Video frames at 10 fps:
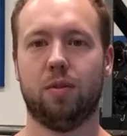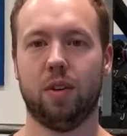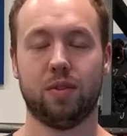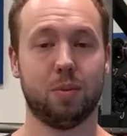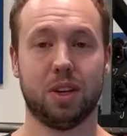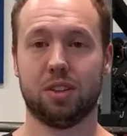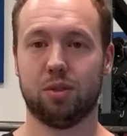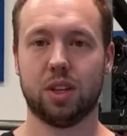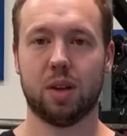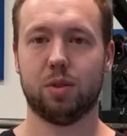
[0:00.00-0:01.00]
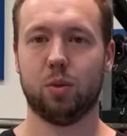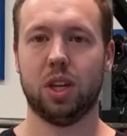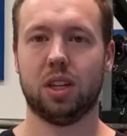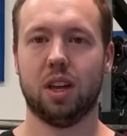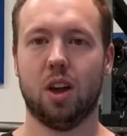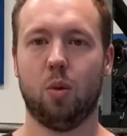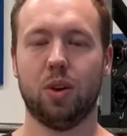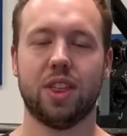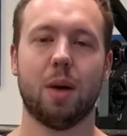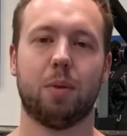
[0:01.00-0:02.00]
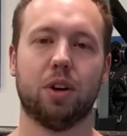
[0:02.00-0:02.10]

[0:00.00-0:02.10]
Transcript: 15 minutes 3 times a week with that